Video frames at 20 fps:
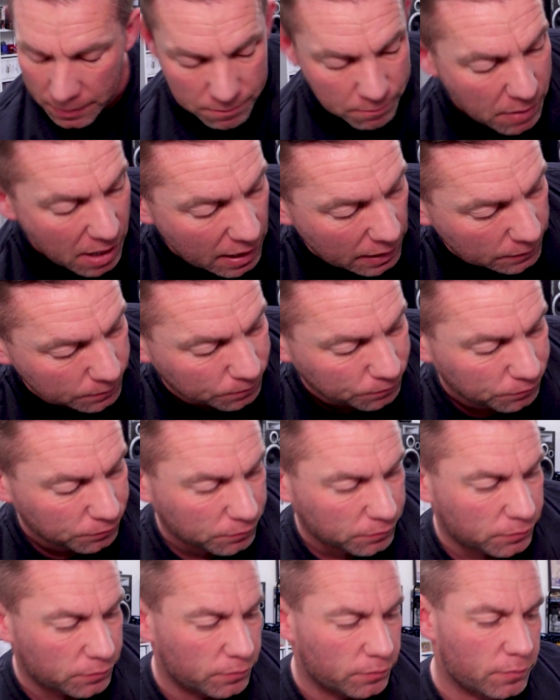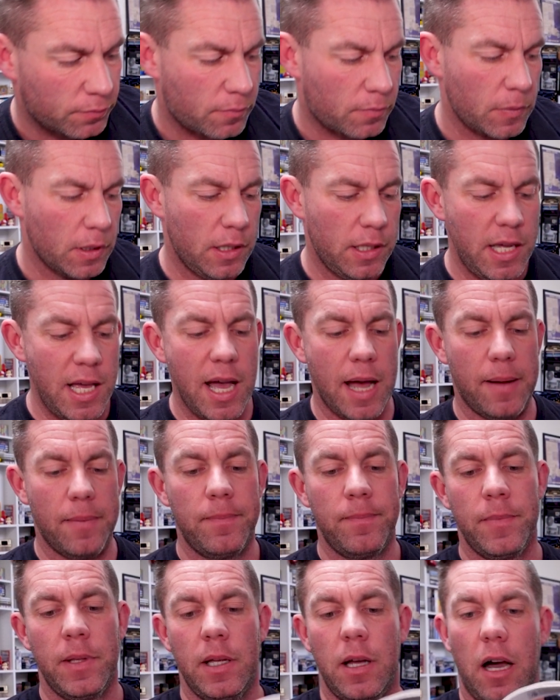But yeah,
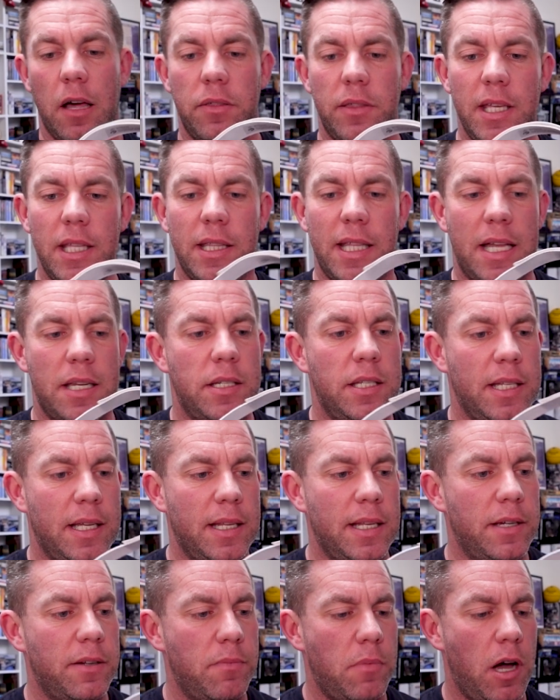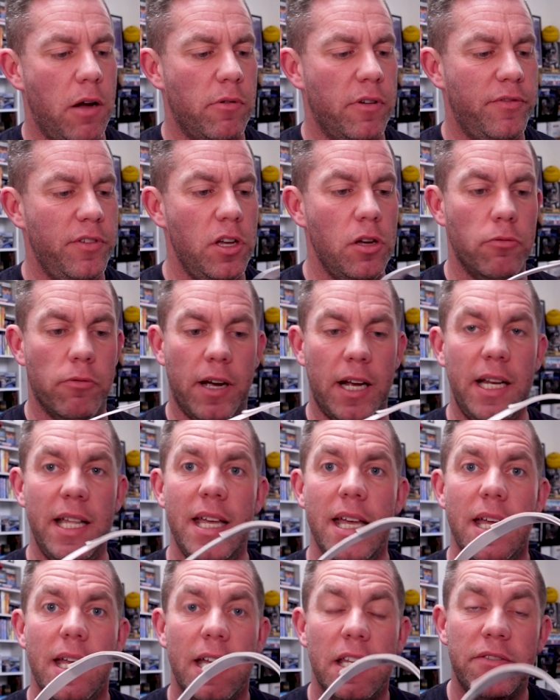I think that's the end of my review really.
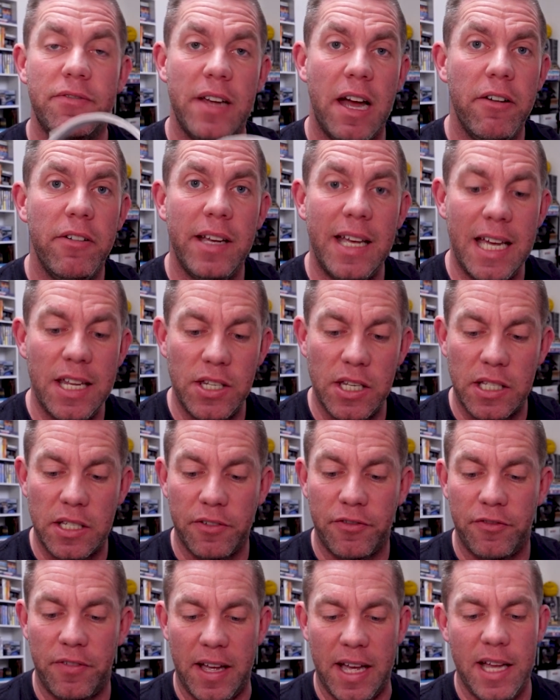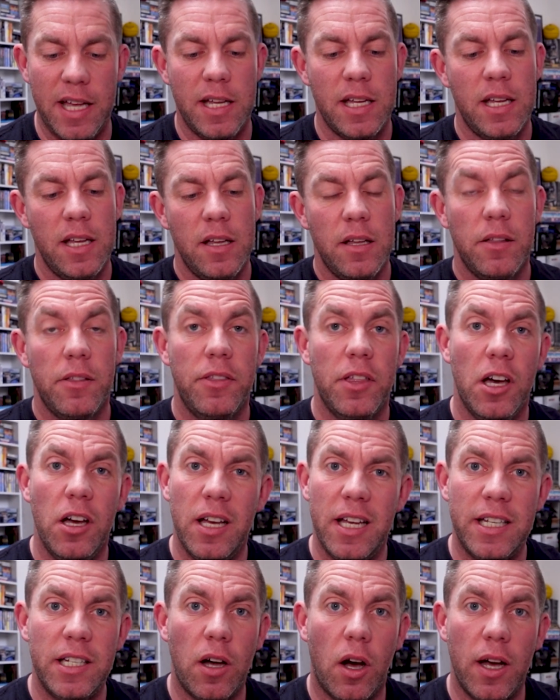It's very easy to fit.
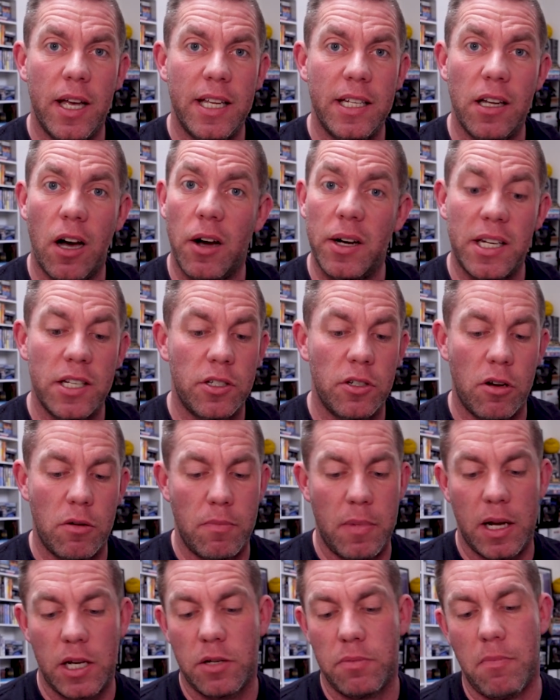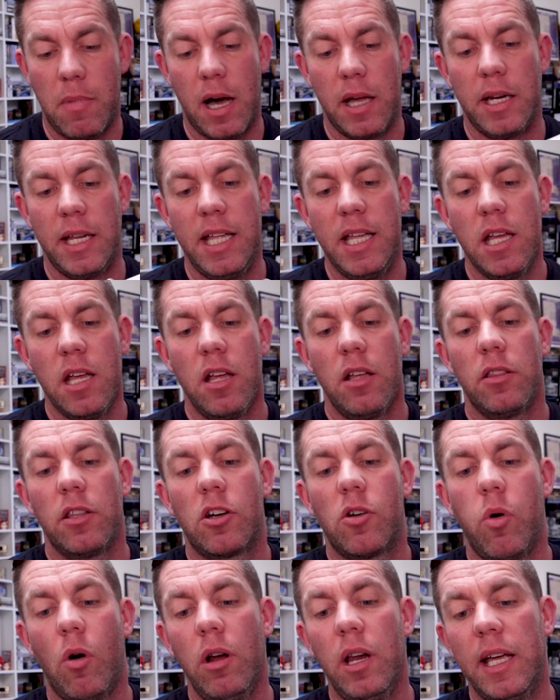$13.99 is not much money. The
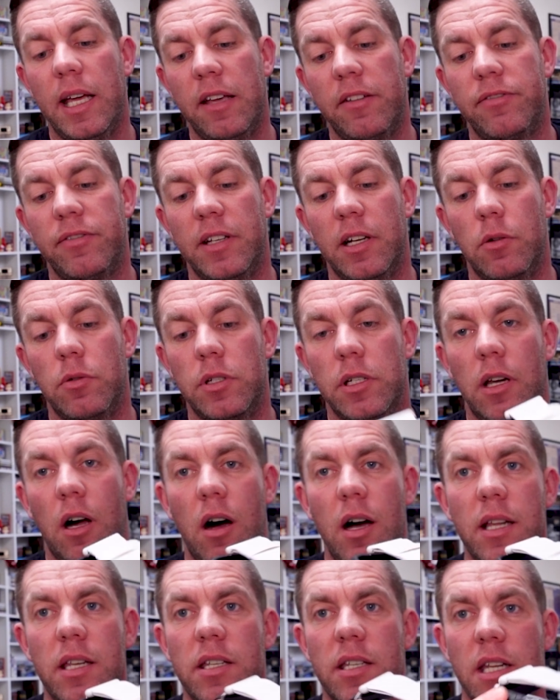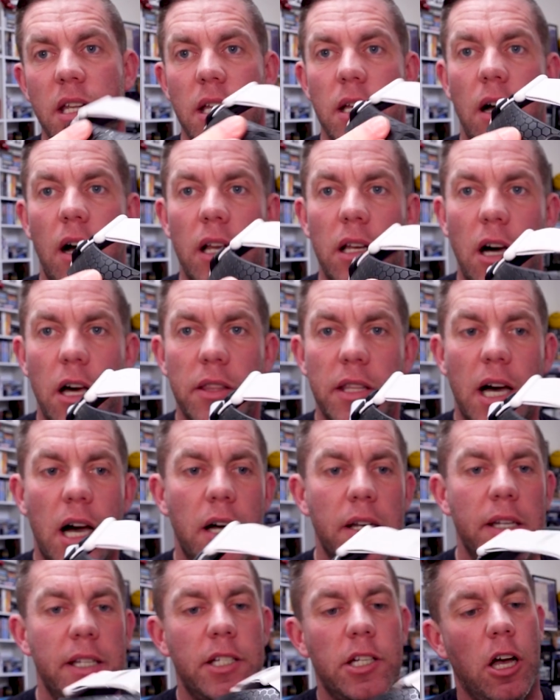quality feels nice. I like the
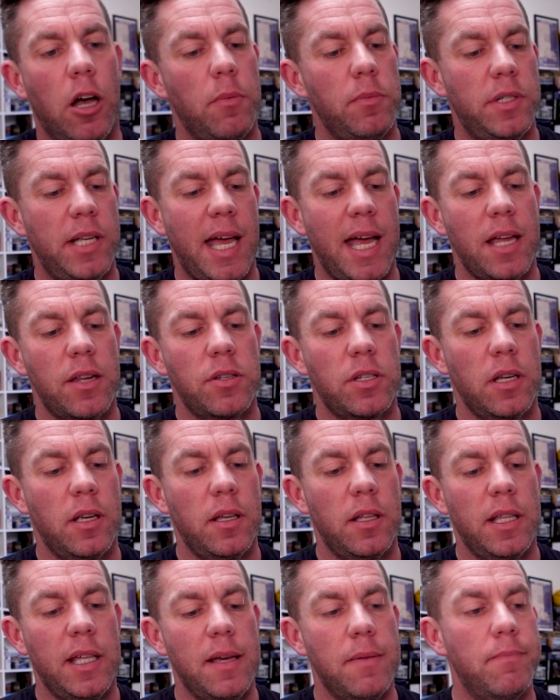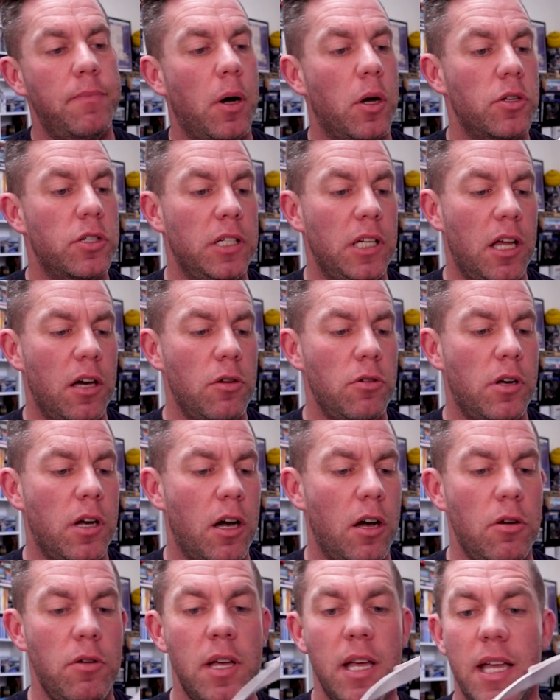honeycomb texture, the embossed
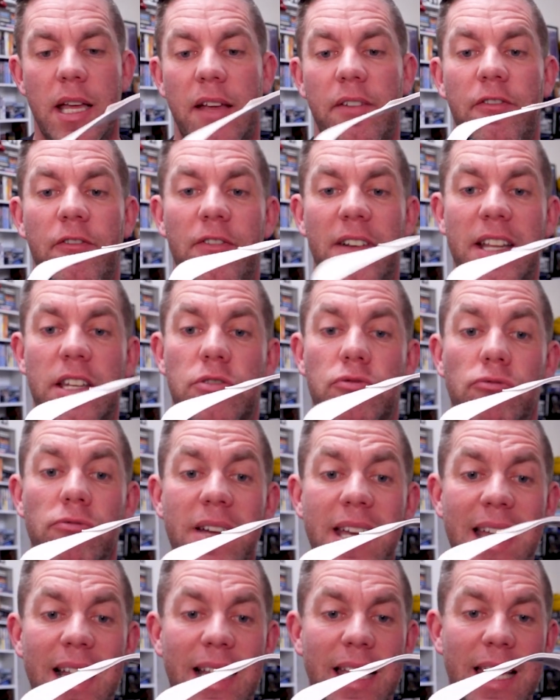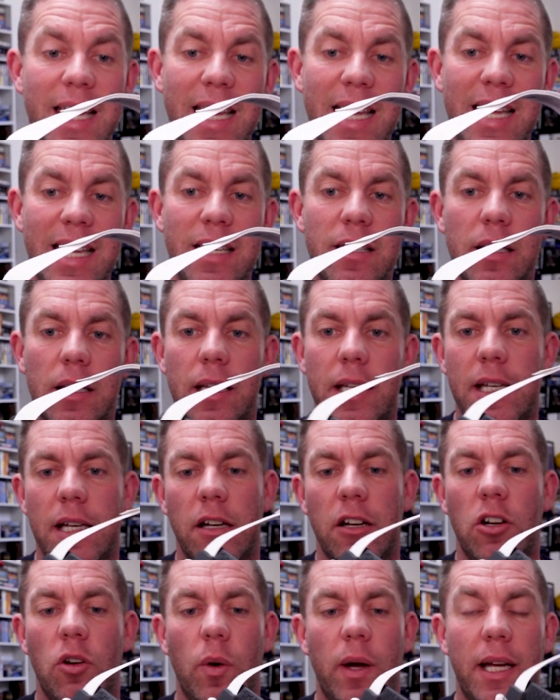logo. It fits really easily
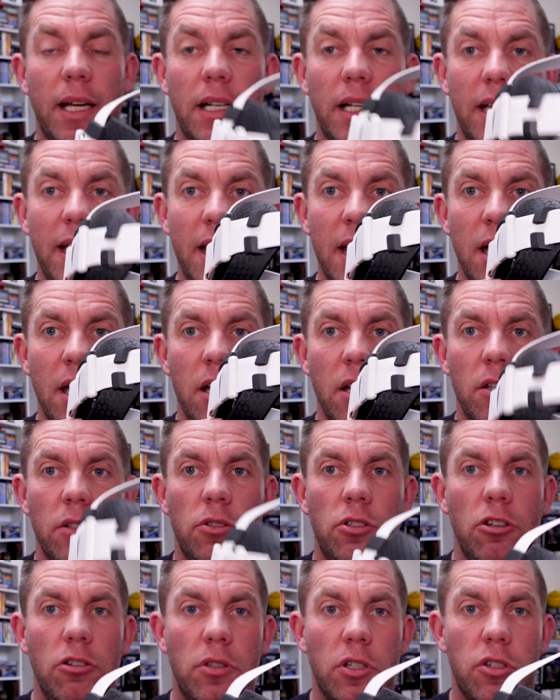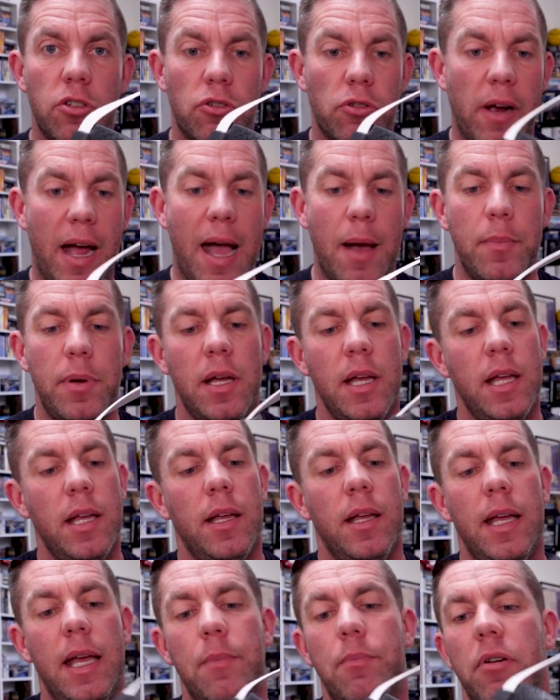and quickly to the strap.
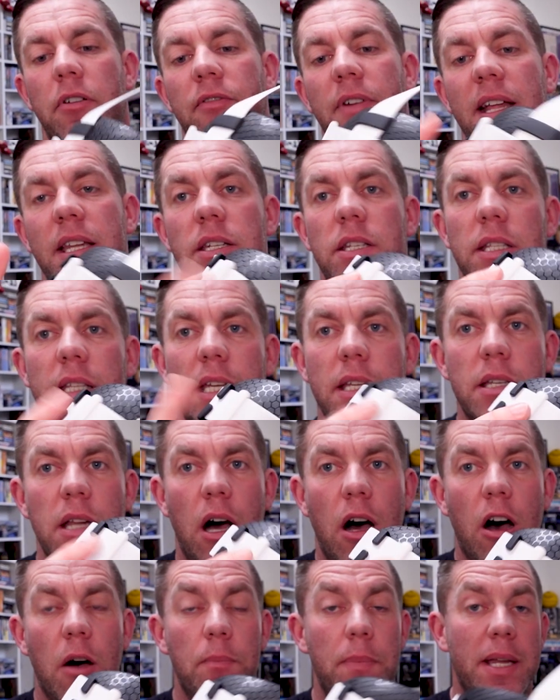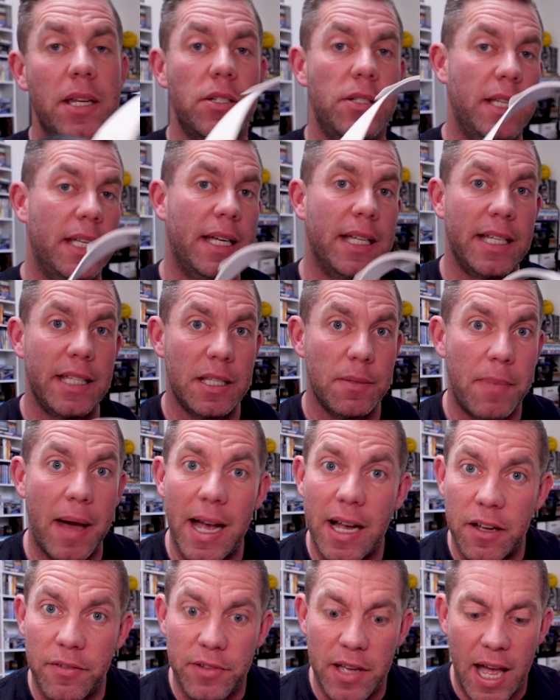It prevents these hard bits digging in the
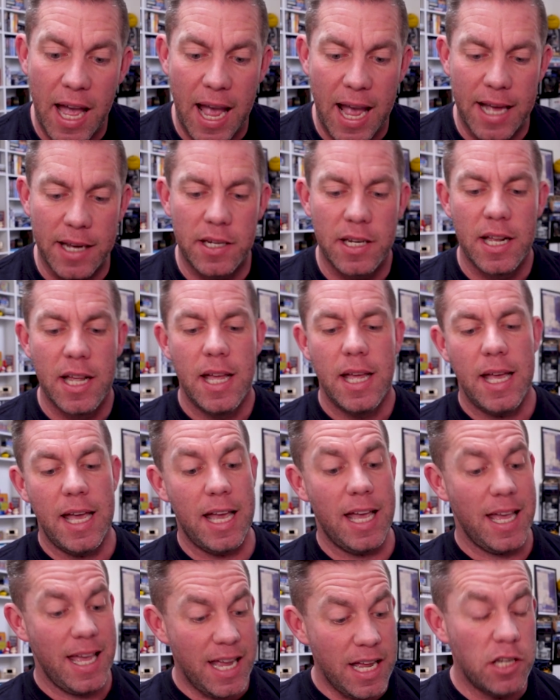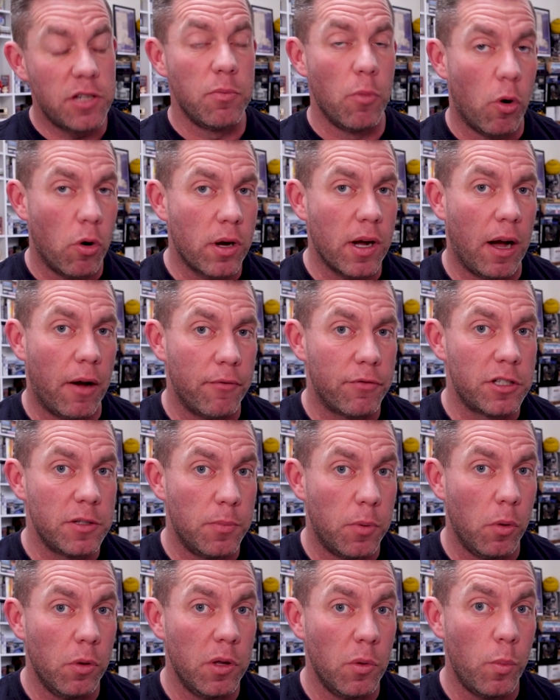back of your head. It is more
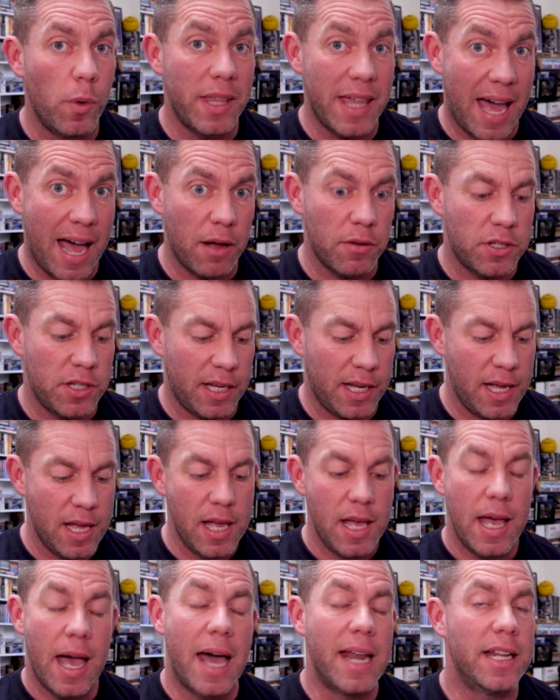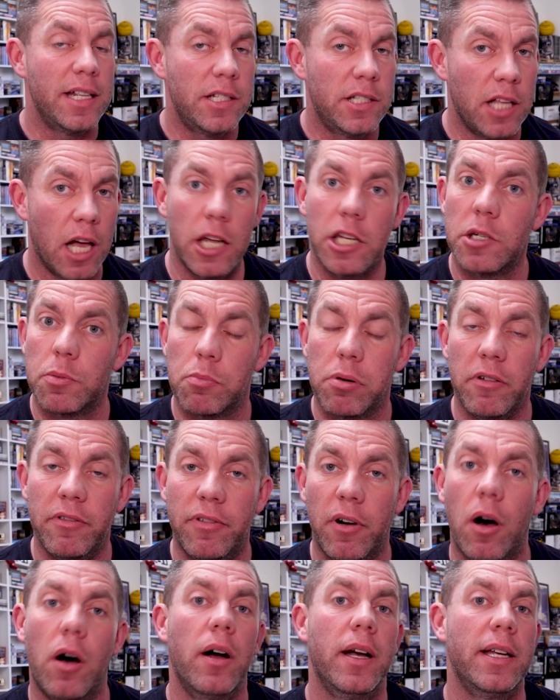comfortable than without it, and it does
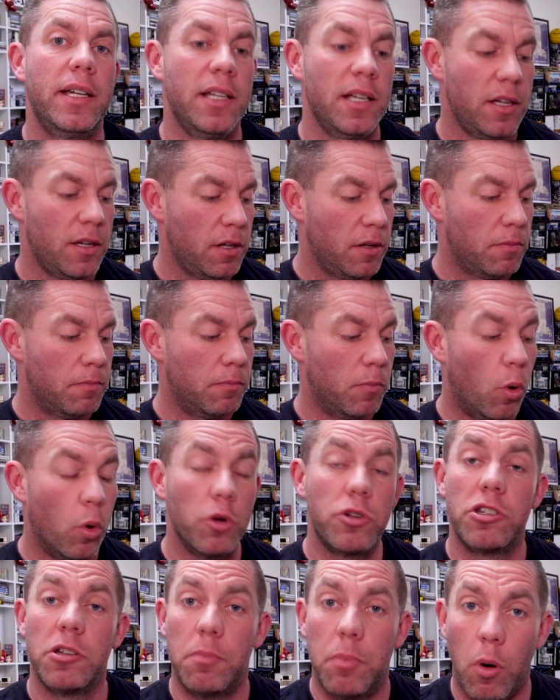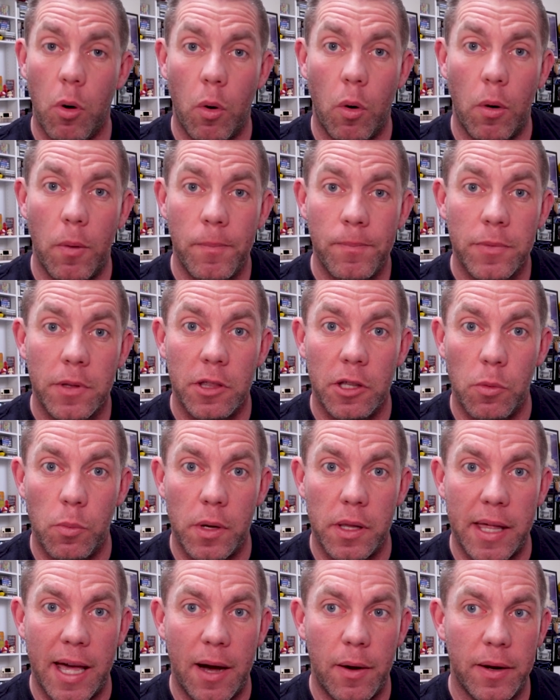provide more support than
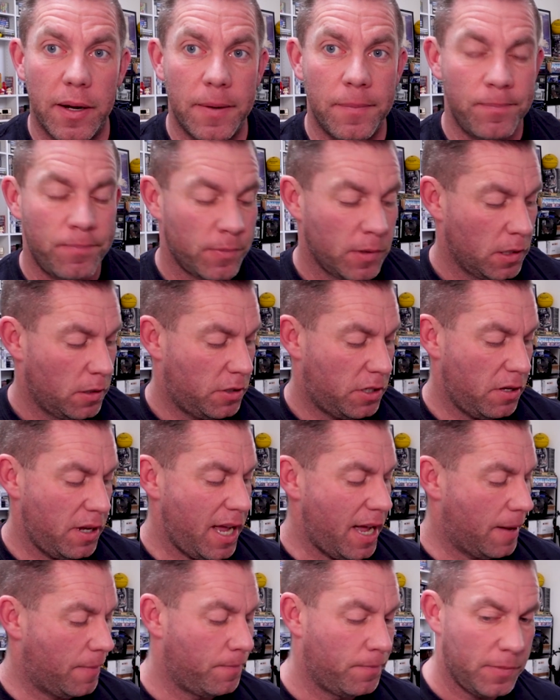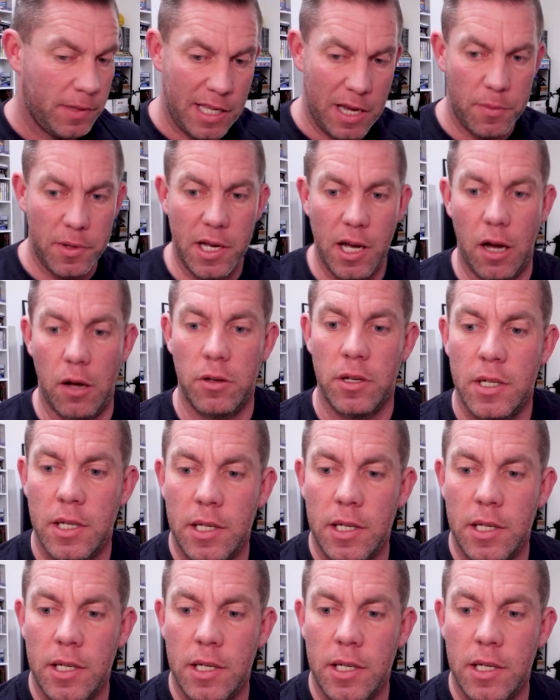without it. So yeah, there we go.